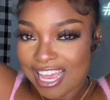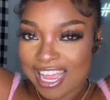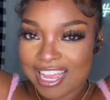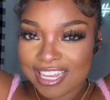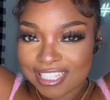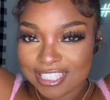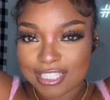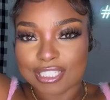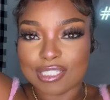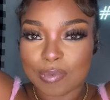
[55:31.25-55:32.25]
and it's
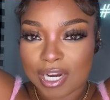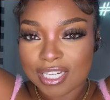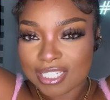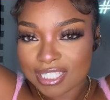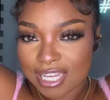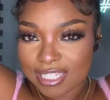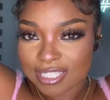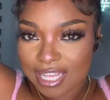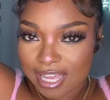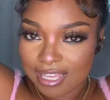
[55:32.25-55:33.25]
the Sparks, like it's
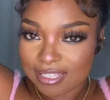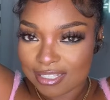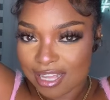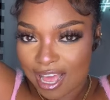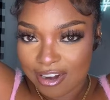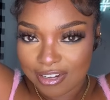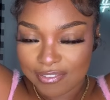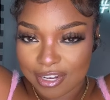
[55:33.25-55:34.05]
like I